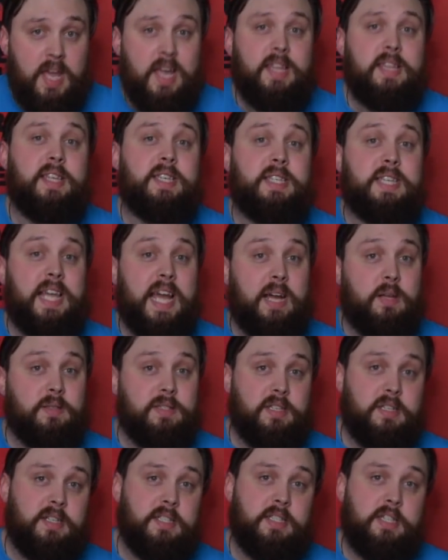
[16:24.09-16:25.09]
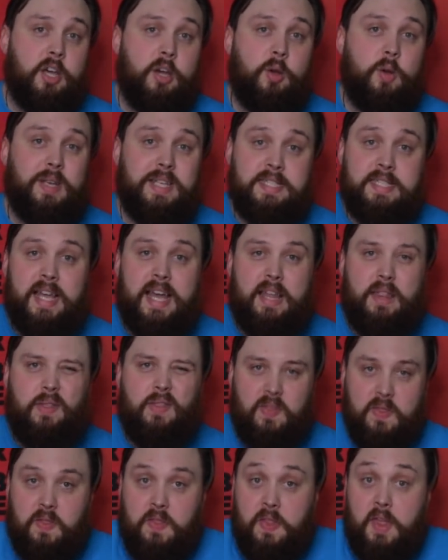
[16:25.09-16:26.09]
The downside though is that
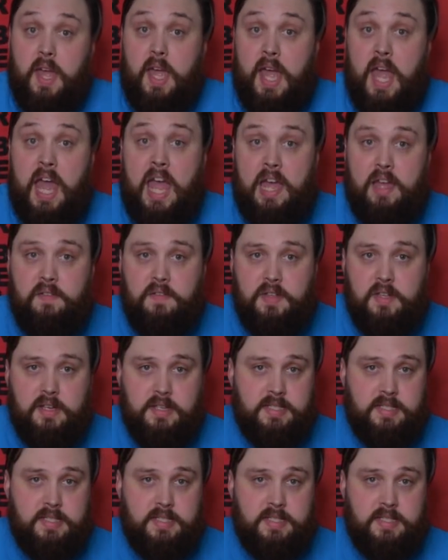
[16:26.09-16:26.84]
they're heavier